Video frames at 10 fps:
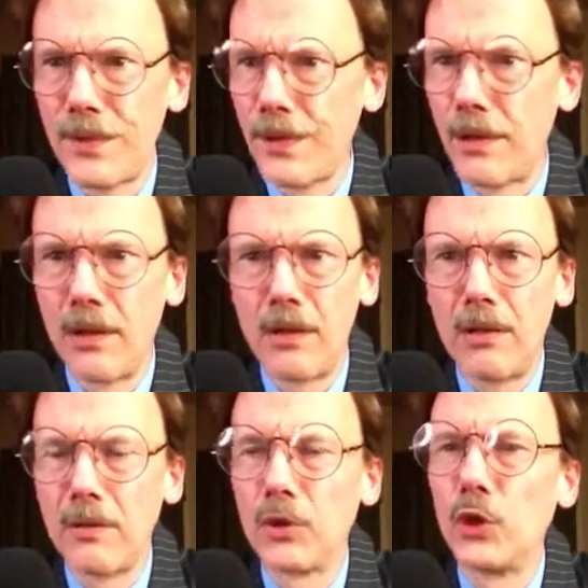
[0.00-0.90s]

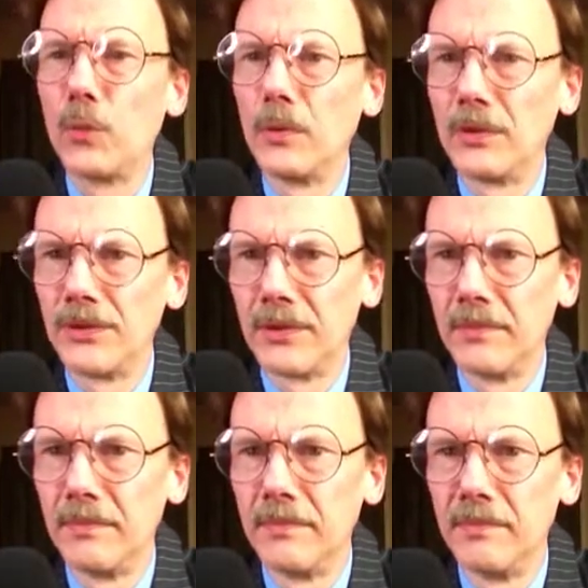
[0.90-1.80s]
All
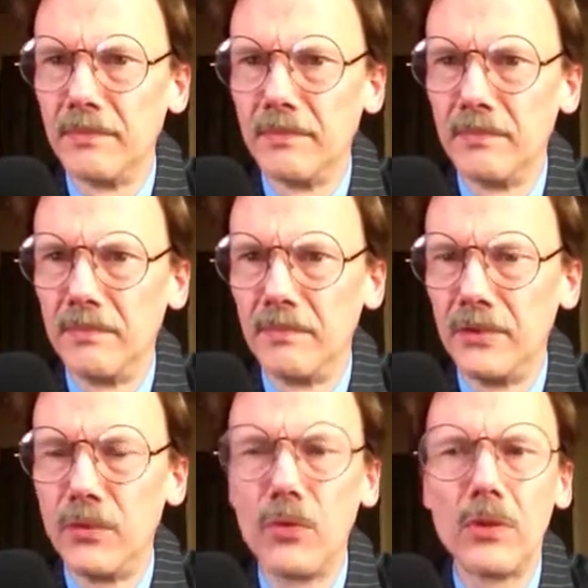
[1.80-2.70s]
globalism,
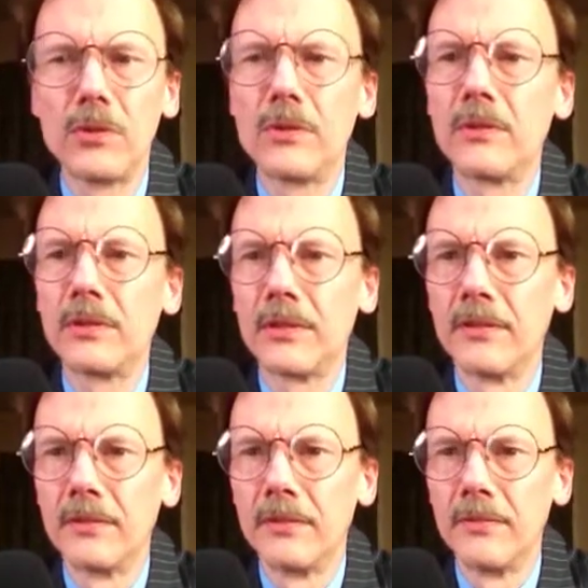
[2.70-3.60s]
New World
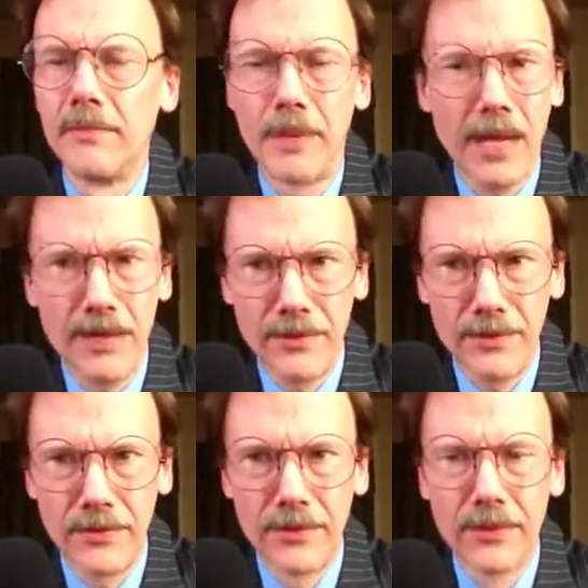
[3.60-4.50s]
Order, bad
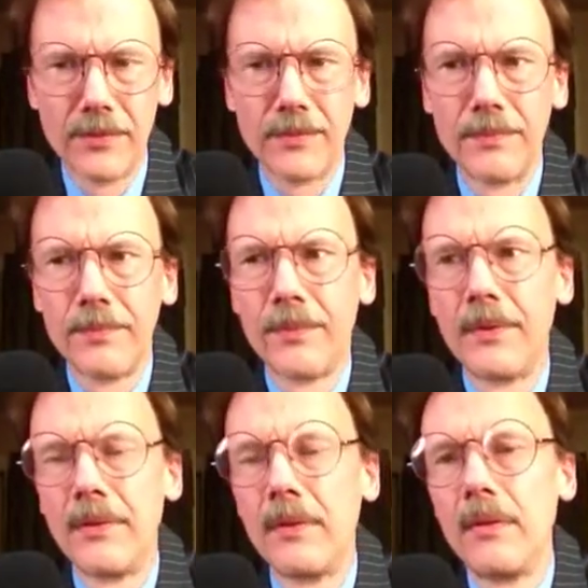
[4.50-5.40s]
news.
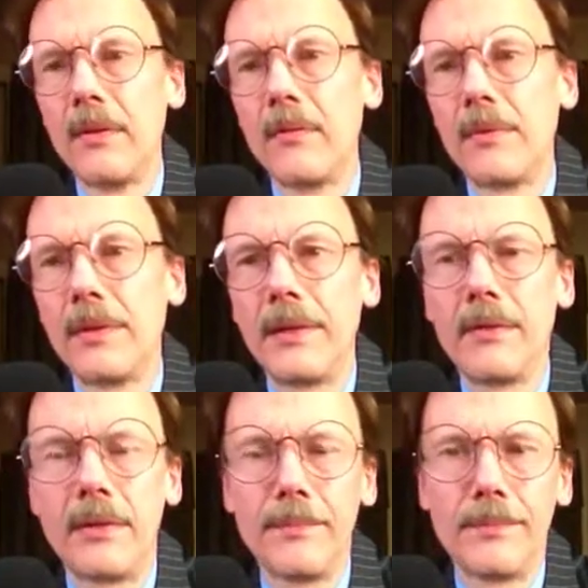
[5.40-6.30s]
But
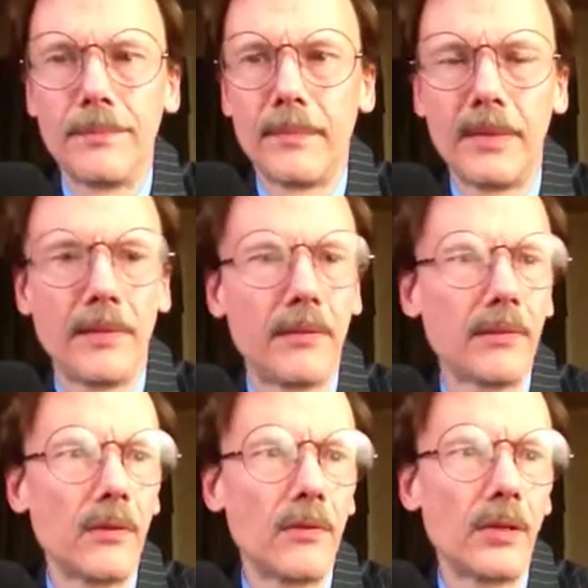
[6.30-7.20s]
now I'm,
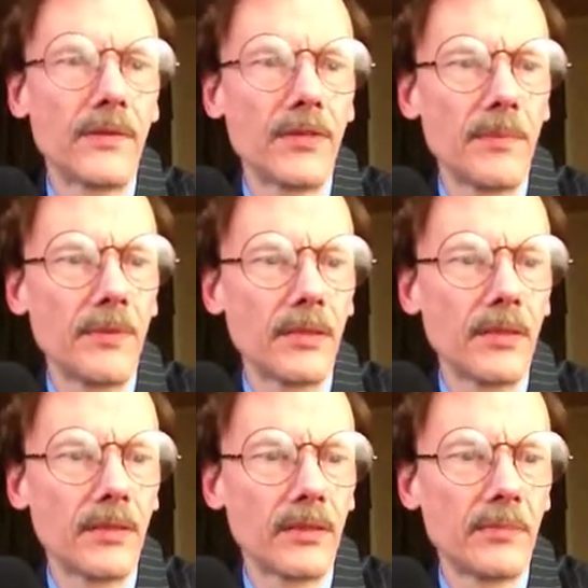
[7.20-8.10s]
going off subject
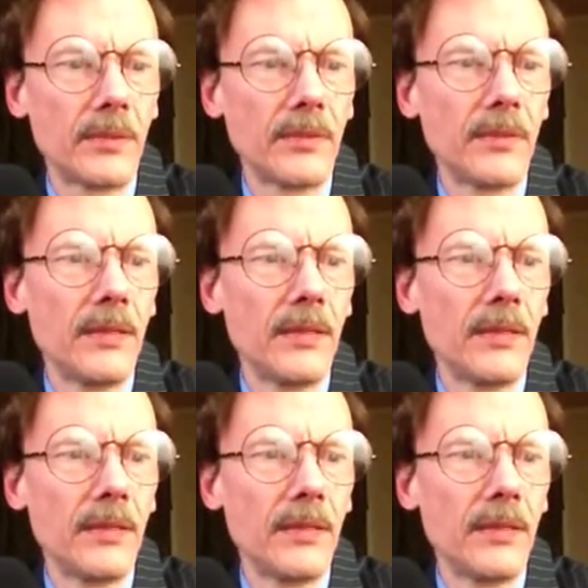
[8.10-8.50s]
here a little bit.